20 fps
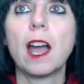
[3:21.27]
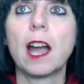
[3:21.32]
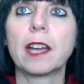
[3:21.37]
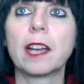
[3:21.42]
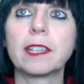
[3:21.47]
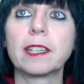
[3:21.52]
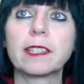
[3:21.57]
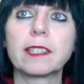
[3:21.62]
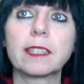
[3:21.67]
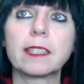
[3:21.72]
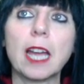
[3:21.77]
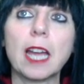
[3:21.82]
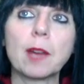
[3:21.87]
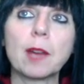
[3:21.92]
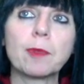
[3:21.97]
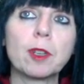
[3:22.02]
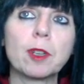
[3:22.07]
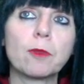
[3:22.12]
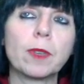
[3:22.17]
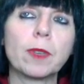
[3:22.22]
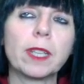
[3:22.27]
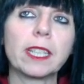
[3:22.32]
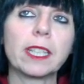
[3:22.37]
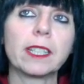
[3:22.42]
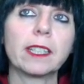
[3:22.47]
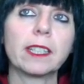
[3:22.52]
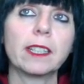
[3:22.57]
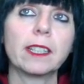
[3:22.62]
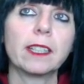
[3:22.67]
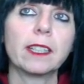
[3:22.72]
and it's tapping
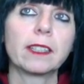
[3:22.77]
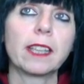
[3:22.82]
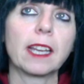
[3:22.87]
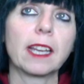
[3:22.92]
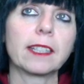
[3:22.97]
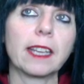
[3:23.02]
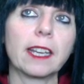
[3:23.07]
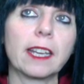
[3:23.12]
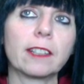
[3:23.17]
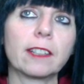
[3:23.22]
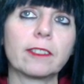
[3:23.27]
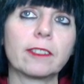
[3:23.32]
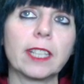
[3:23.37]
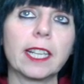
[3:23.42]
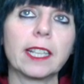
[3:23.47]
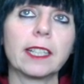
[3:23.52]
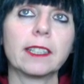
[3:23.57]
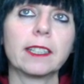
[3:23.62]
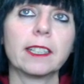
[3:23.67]
away that area.